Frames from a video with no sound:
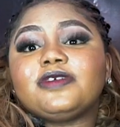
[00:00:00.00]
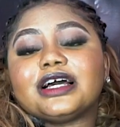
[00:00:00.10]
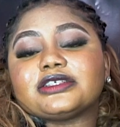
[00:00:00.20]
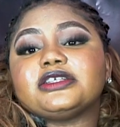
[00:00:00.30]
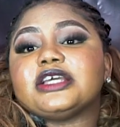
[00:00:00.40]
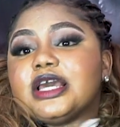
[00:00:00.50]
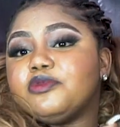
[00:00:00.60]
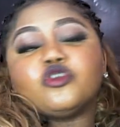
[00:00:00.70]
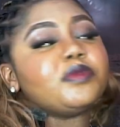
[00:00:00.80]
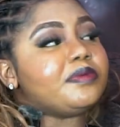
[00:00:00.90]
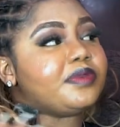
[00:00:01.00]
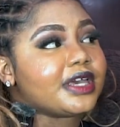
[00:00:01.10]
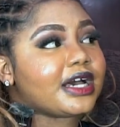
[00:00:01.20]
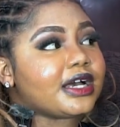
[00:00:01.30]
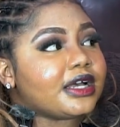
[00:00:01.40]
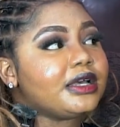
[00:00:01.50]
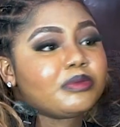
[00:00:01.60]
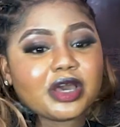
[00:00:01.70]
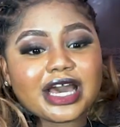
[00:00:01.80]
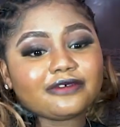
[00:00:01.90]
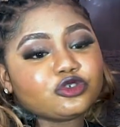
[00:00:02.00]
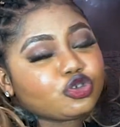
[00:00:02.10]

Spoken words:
flags in the AB will be beer. But you have